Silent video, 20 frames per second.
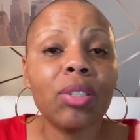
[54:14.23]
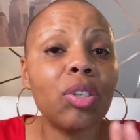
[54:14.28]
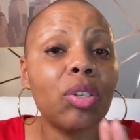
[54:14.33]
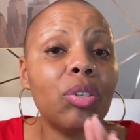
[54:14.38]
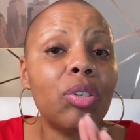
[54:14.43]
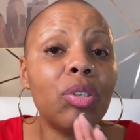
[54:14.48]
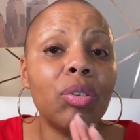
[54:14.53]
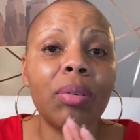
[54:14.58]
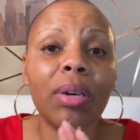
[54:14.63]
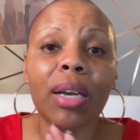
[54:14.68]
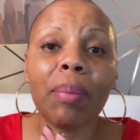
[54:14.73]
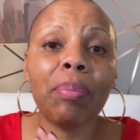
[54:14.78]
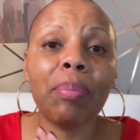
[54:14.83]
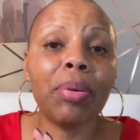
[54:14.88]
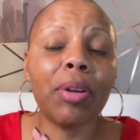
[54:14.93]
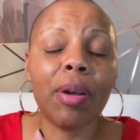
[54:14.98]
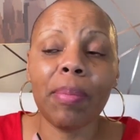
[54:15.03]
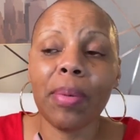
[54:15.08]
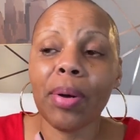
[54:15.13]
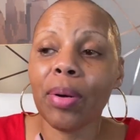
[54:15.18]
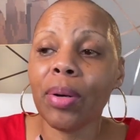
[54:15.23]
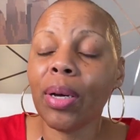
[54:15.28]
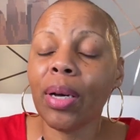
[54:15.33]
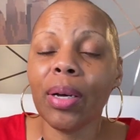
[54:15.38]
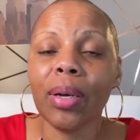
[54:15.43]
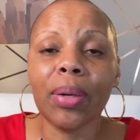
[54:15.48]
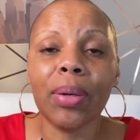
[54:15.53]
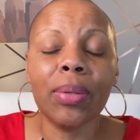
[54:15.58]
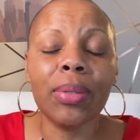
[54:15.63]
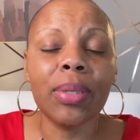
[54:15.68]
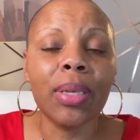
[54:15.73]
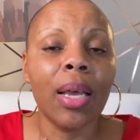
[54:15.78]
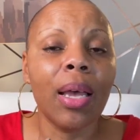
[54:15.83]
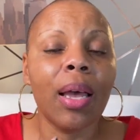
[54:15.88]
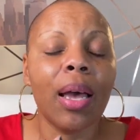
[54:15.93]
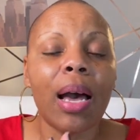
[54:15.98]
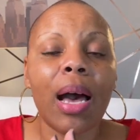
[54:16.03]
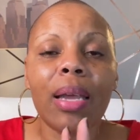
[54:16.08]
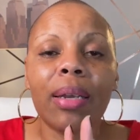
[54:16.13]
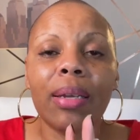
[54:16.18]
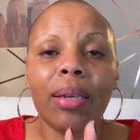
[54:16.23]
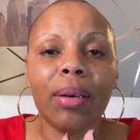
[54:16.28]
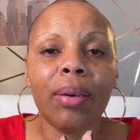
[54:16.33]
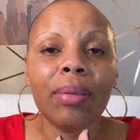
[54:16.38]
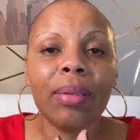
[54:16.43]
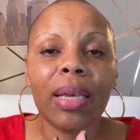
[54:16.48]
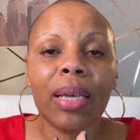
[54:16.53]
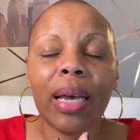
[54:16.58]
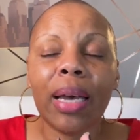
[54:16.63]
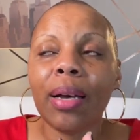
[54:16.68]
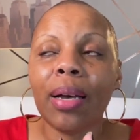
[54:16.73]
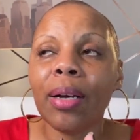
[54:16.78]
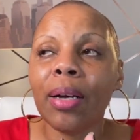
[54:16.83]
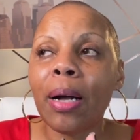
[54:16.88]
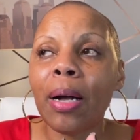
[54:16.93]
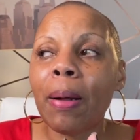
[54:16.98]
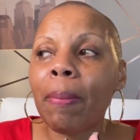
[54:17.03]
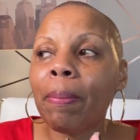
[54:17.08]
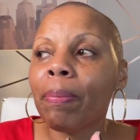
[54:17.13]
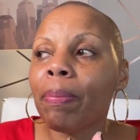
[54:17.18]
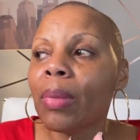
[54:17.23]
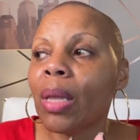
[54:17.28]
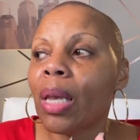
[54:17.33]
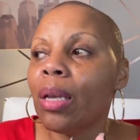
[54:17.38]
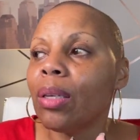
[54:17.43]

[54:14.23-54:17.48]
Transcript: to doing promo codes i know that um